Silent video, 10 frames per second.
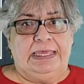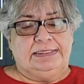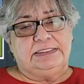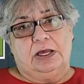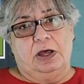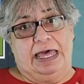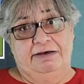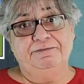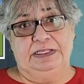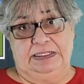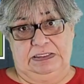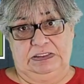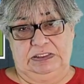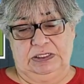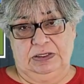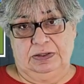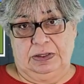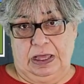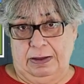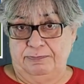So after this
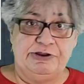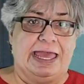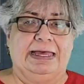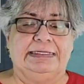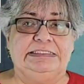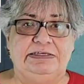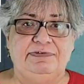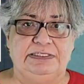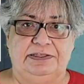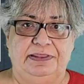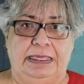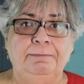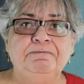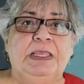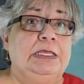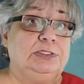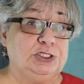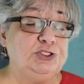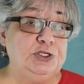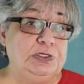pre-activity thing, the
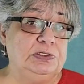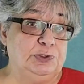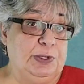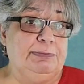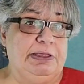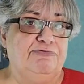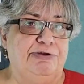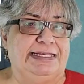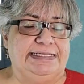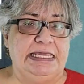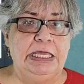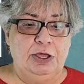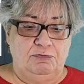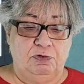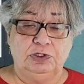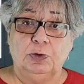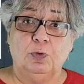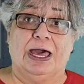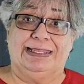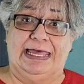students will be ready for the
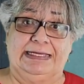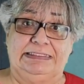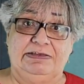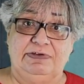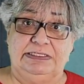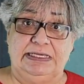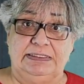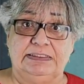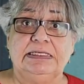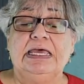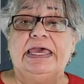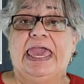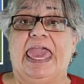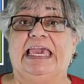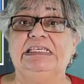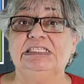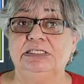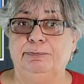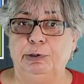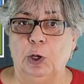while activities,
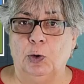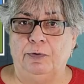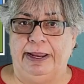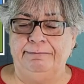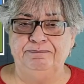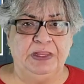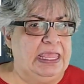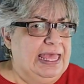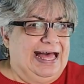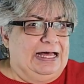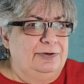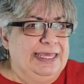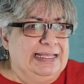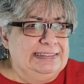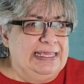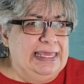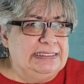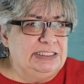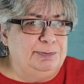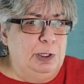exploring. How can they
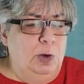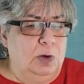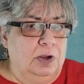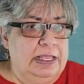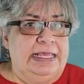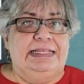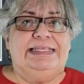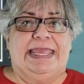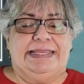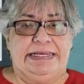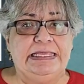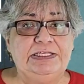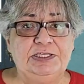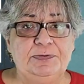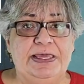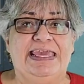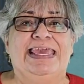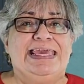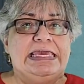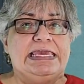explore? They need to
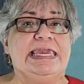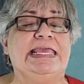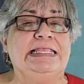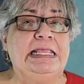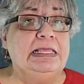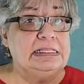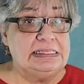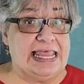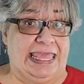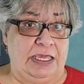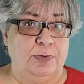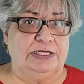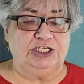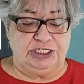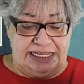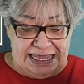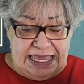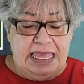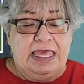be in language, the